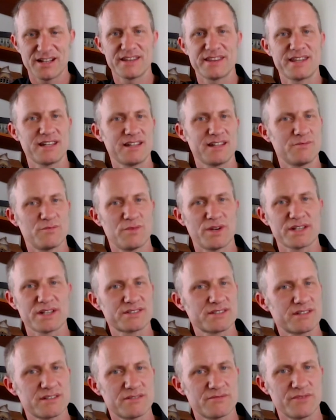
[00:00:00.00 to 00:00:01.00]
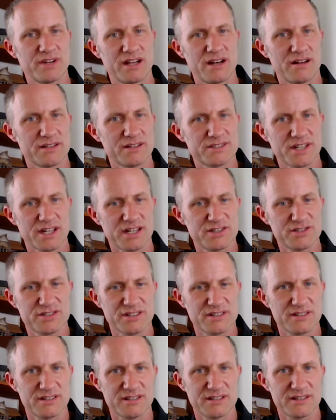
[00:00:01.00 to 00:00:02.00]
I think once the
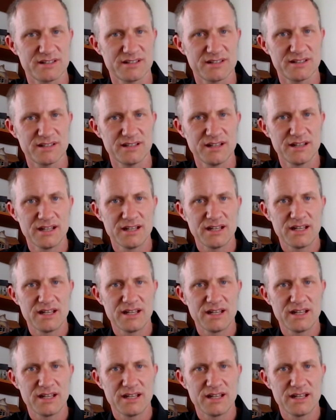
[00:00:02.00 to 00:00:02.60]
realization that the